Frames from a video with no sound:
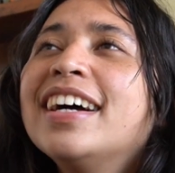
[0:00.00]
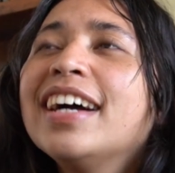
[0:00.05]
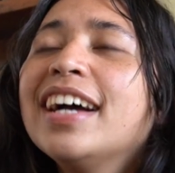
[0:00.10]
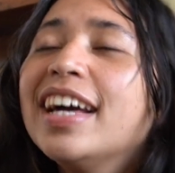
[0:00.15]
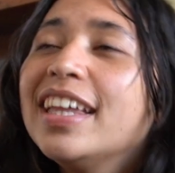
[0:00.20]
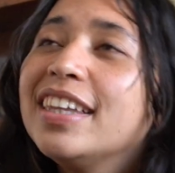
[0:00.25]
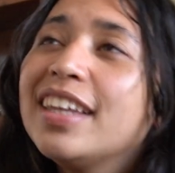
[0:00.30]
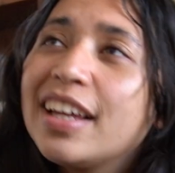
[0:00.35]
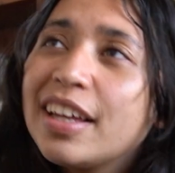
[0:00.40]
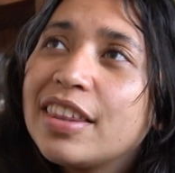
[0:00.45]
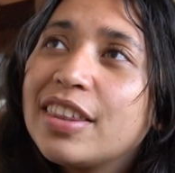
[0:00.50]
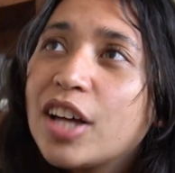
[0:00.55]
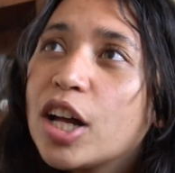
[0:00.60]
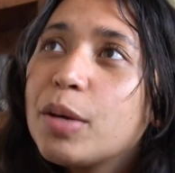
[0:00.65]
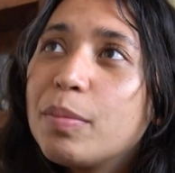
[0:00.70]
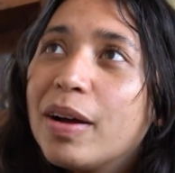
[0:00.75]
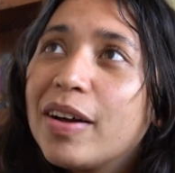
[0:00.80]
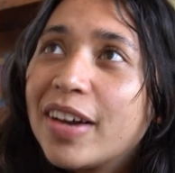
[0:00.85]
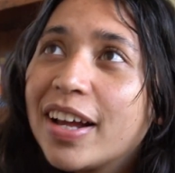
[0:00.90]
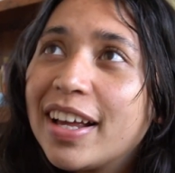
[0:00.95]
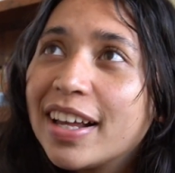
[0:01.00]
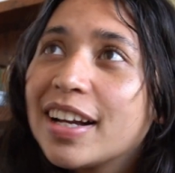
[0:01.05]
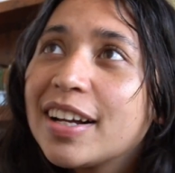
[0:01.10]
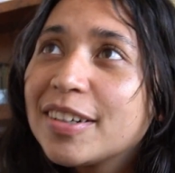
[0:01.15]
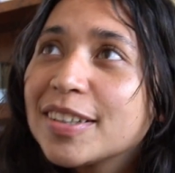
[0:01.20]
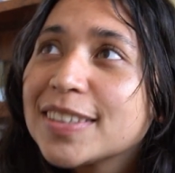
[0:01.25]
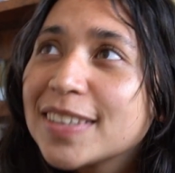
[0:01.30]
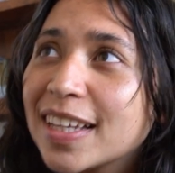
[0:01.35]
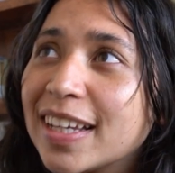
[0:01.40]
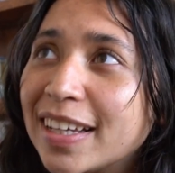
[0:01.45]
And then I thought about it, and I
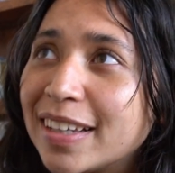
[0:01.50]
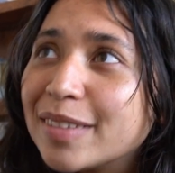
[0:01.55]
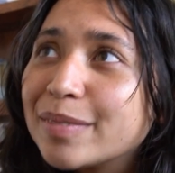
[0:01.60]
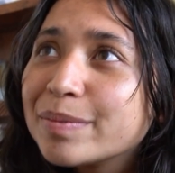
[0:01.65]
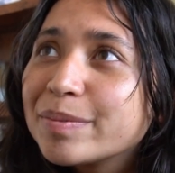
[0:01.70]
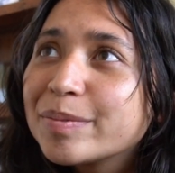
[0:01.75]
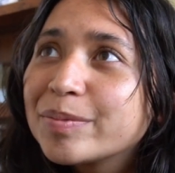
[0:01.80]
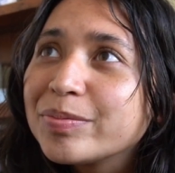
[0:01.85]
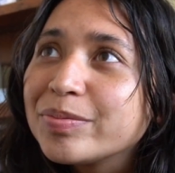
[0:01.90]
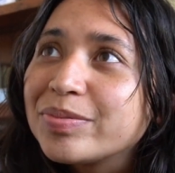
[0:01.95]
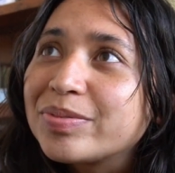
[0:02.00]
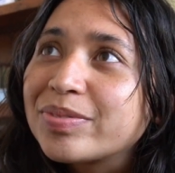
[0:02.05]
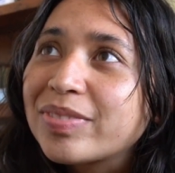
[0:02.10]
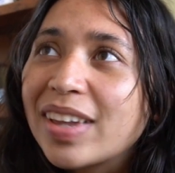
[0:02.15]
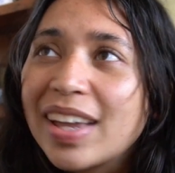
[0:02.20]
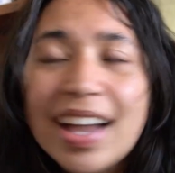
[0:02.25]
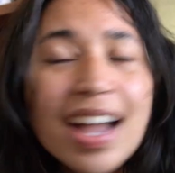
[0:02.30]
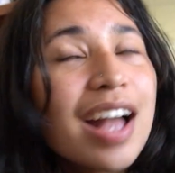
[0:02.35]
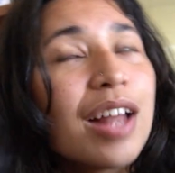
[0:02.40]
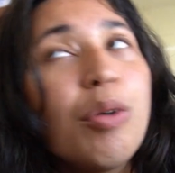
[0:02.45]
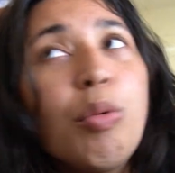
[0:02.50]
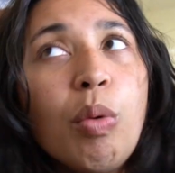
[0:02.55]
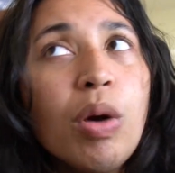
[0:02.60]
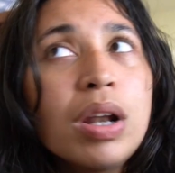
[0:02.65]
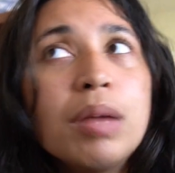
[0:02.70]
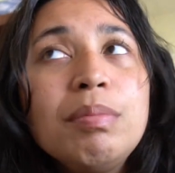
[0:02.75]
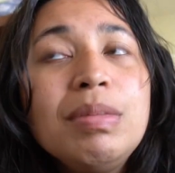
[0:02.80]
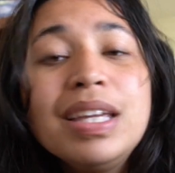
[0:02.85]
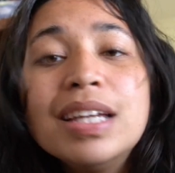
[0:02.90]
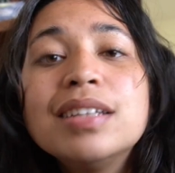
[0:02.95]
was like, I don't want
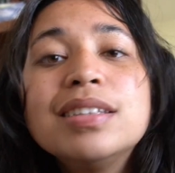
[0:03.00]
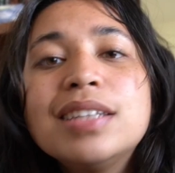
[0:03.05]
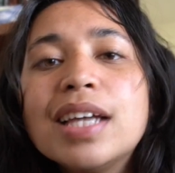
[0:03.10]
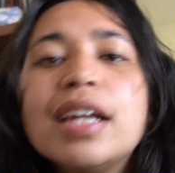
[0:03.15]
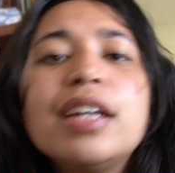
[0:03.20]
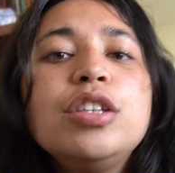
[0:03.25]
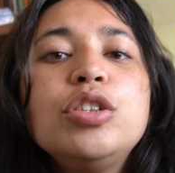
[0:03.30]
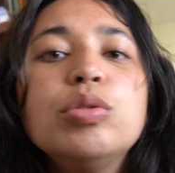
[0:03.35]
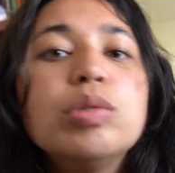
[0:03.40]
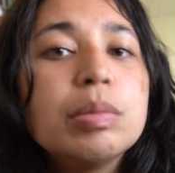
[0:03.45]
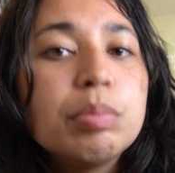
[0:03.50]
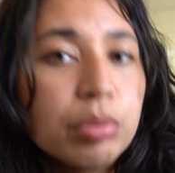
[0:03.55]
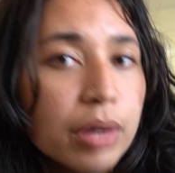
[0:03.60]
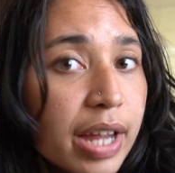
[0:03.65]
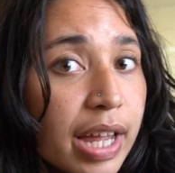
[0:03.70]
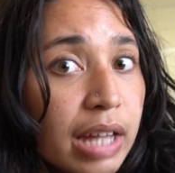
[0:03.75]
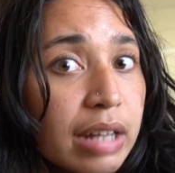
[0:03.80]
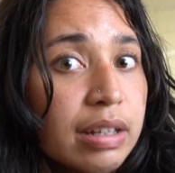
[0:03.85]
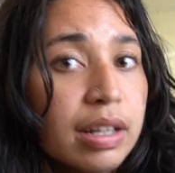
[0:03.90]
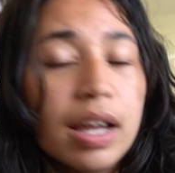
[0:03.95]
to be indebted to a brand.